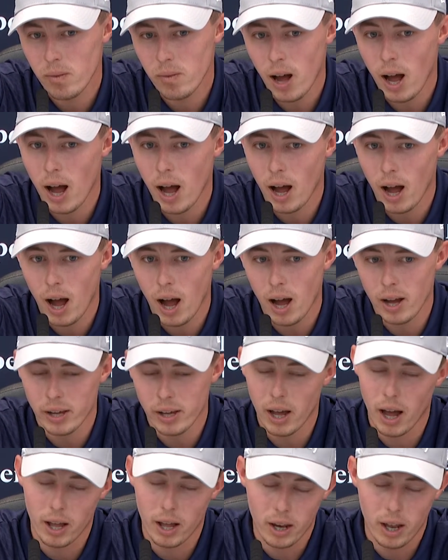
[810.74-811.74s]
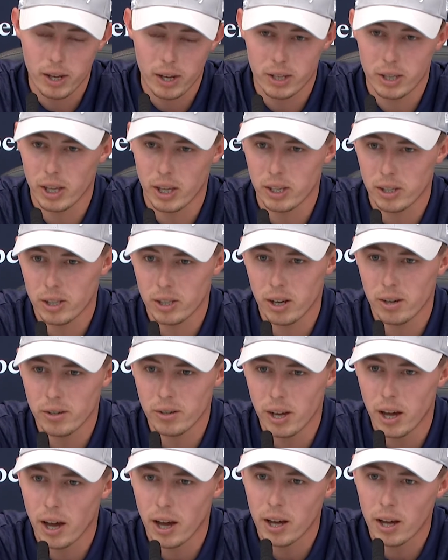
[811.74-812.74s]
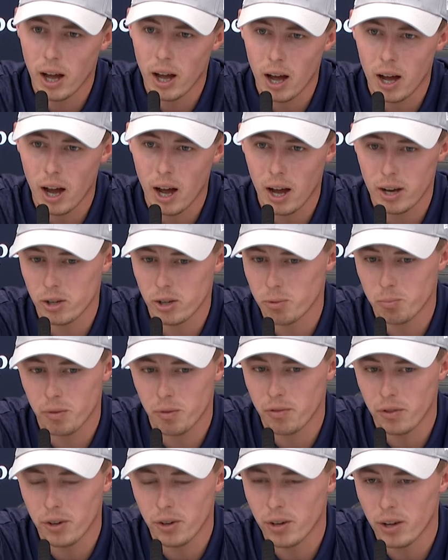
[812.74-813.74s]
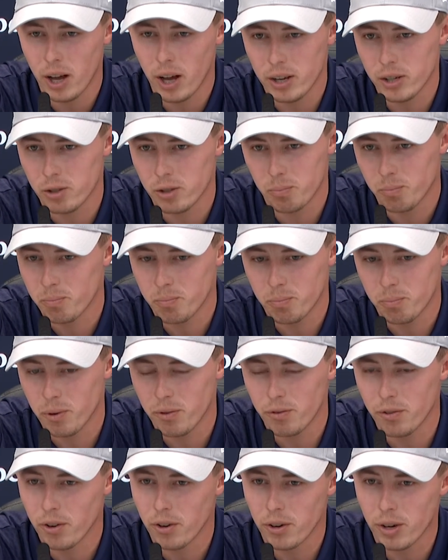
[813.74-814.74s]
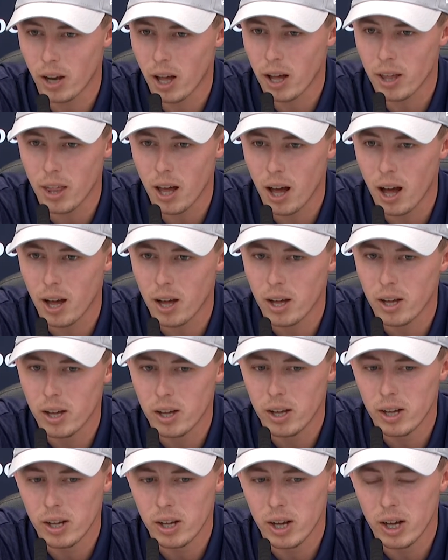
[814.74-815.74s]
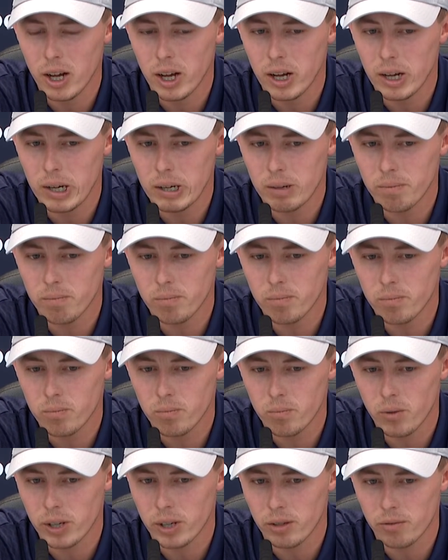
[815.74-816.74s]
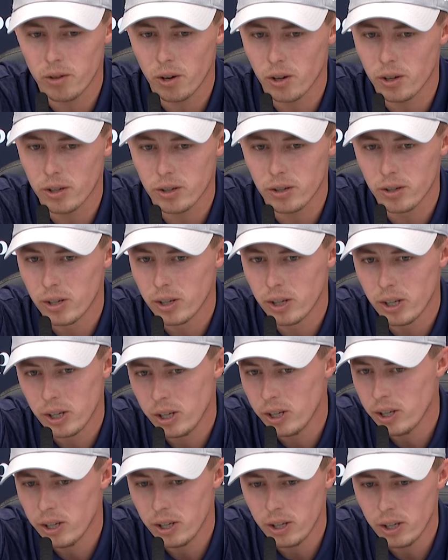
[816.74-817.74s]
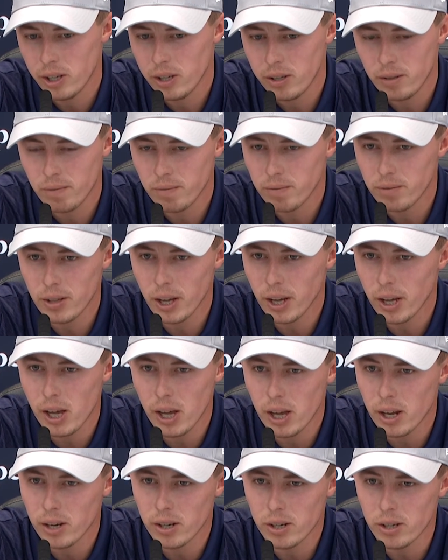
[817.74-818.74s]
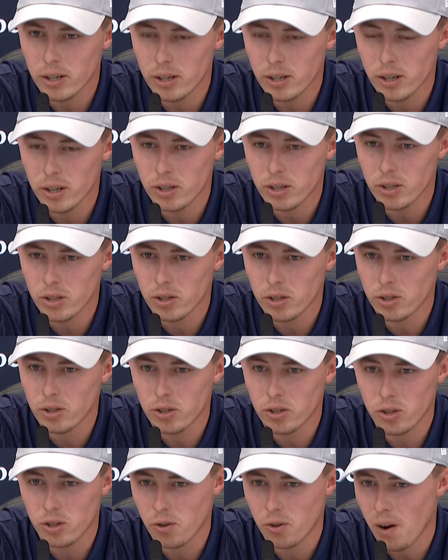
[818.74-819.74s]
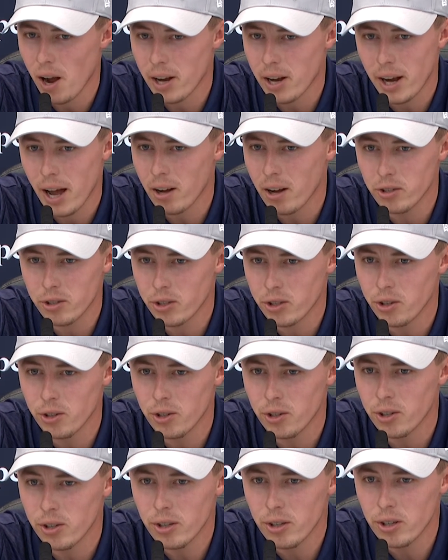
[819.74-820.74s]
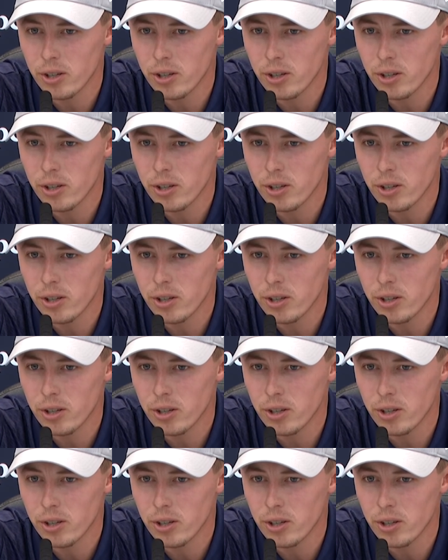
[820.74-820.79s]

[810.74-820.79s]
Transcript: I like to think so, yeah. I just prefer it like that. When you've got to dig in and just grind out a score,